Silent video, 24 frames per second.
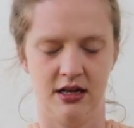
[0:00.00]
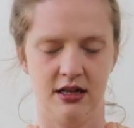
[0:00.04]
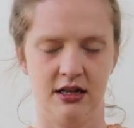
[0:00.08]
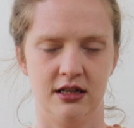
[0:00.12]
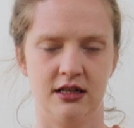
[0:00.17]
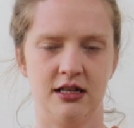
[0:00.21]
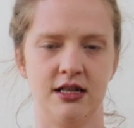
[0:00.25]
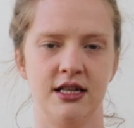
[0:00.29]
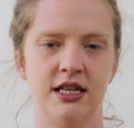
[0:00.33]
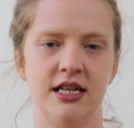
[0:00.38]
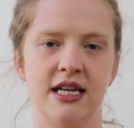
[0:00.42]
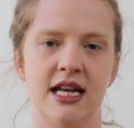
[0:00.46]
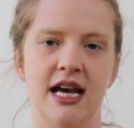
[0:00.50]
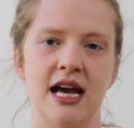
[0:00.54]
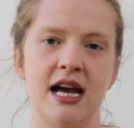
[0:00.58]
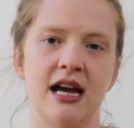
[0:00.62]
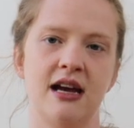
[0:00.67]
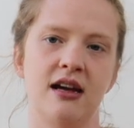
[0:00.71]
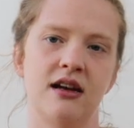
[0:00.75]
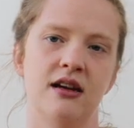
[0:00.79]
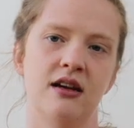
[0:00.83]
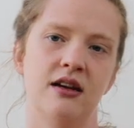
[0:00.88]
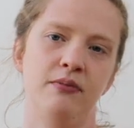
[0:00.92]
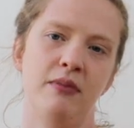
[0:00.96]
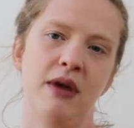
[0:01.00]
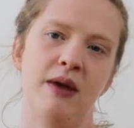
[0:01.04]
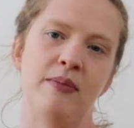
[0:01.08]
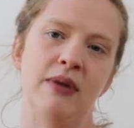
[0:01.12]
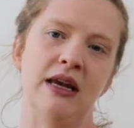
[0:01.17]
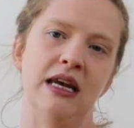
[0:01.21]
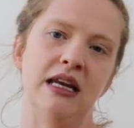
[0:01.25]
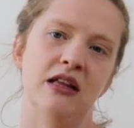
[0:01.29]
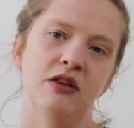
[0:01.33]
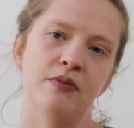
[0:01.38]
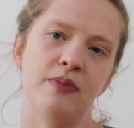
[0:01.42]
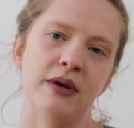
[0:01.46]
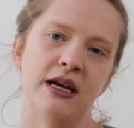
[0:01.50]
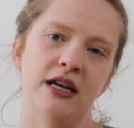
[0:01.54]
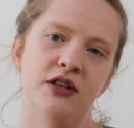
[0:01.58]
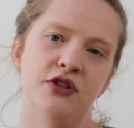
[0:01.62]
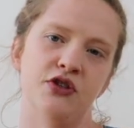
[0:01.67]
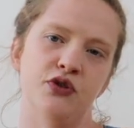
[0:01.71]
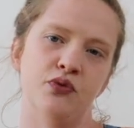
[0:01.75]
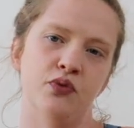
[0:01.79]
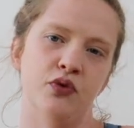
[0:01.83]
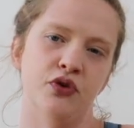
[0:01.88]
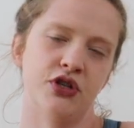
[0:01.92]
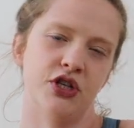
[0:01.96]
to the neck, maybe a little bit in
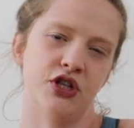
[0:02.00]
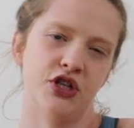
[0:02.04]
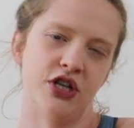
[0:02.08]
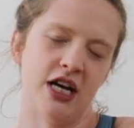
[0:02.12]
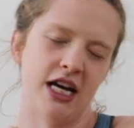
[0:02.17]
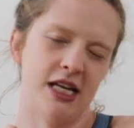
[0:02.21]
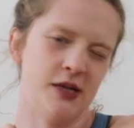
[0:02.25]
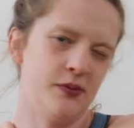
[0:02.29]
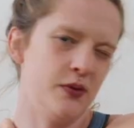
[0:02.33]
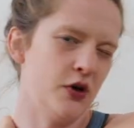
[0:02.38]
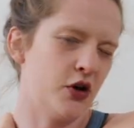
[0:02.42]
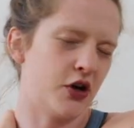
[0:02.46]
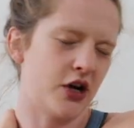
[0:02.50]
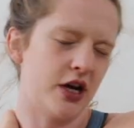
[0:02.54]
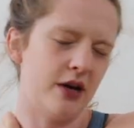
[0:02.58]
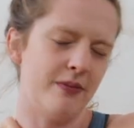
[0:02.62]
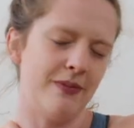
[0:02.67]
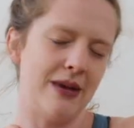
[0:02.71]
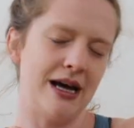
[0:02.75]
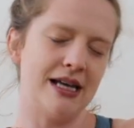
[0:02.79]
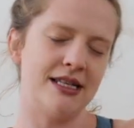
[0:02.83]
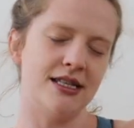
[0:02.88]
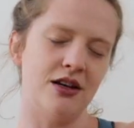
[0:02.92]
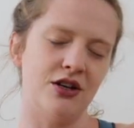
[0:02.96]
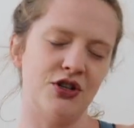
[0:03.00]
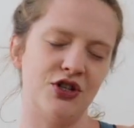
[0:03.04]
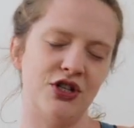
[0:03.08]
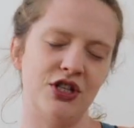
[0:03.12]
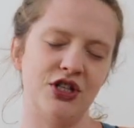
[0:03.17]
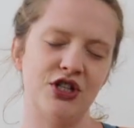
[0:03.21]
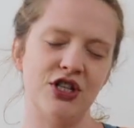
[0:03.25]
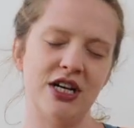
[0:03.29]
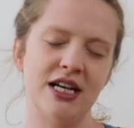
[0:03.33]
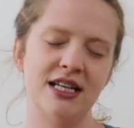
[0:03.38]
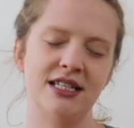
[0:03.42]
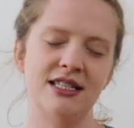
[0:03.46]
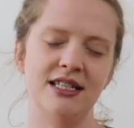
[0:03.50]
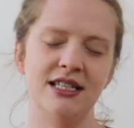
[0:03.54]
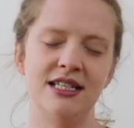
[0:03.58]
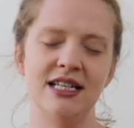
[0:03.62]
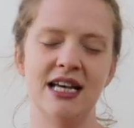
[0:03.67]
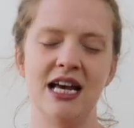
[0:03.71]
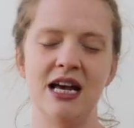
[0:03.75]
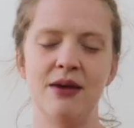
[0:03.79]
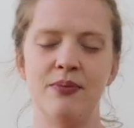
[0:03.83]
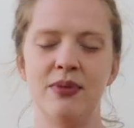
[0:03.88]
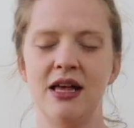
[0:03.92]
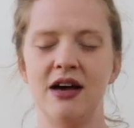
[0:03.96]
towards the chest. We're not going to massage the chest
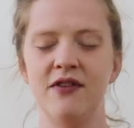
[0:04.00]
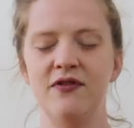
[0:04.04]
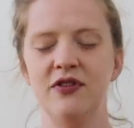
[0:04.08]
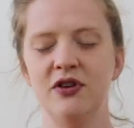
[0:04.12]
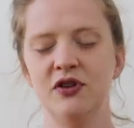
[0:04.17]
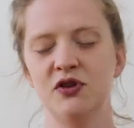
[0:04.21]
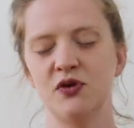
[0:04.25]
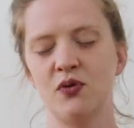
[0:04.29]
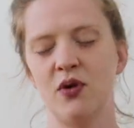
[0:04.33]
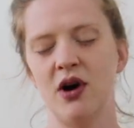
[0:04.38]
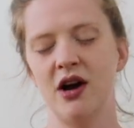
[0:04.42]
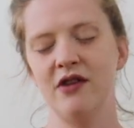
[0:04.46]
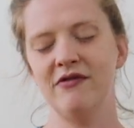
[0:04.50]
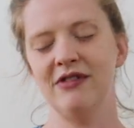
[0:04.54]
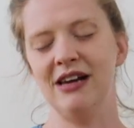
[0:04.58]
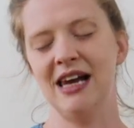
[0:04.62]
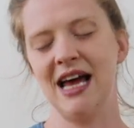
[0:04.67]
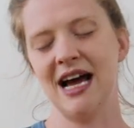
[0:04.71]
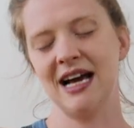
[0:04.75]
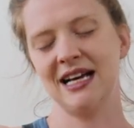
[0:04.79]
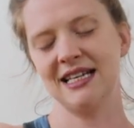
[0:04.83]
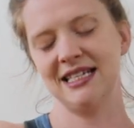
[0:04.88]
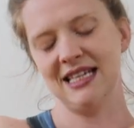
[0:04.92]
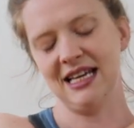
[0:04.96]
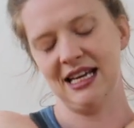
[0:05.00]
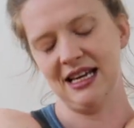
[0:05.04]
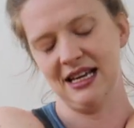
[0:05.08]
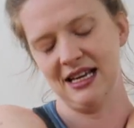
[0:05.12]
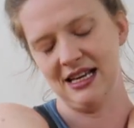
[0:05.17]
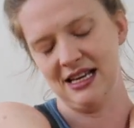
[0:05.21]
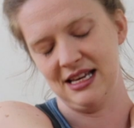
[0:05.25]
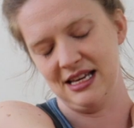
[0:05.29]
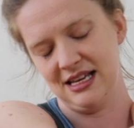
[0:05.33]
today, but that feels quite relaxing.